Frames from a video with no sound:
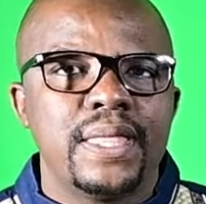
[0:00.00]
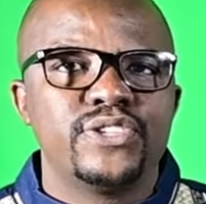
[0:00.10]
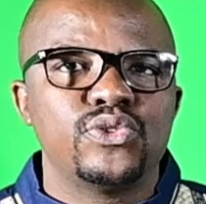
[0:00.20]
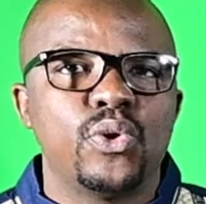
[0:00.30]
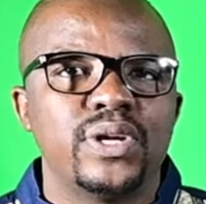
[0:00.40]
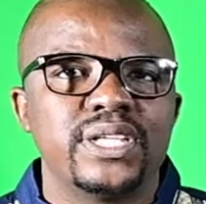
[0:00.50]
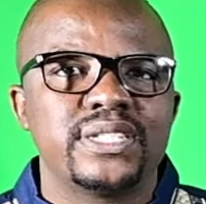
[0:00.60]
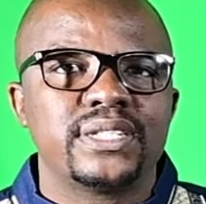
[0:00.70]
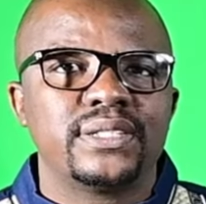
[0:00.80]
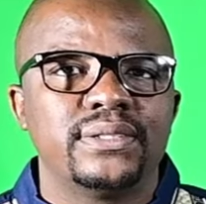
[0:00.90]
is
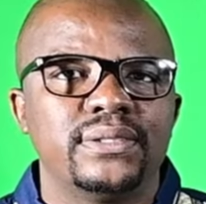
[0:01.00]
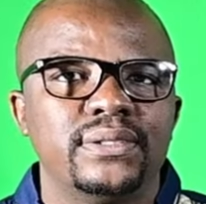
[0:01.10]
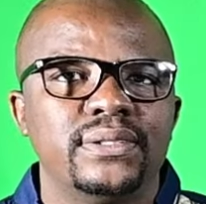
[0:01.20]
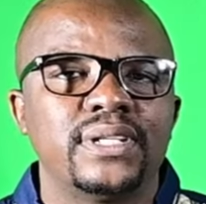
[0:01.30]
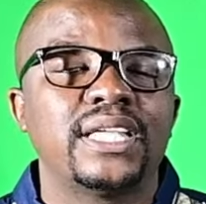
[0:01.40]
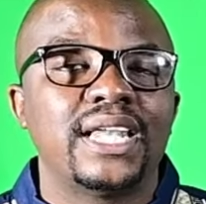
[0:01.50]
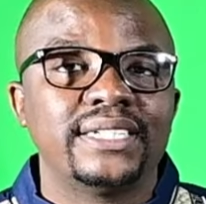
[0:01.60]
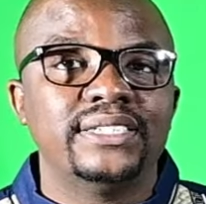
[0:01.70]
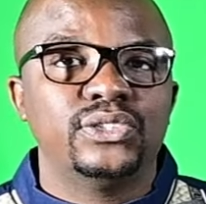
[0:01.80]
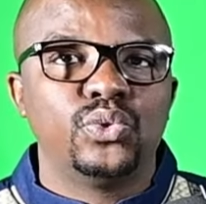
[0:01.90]
honest.
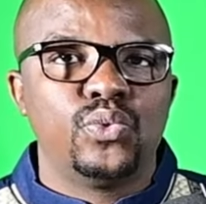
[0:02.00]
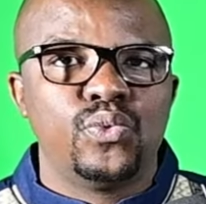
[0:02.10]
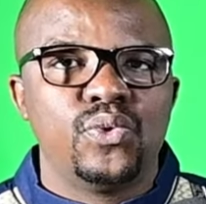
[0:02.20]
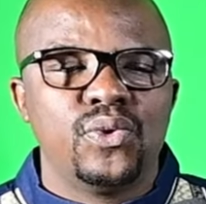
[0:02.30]
Ntlantlalax is true.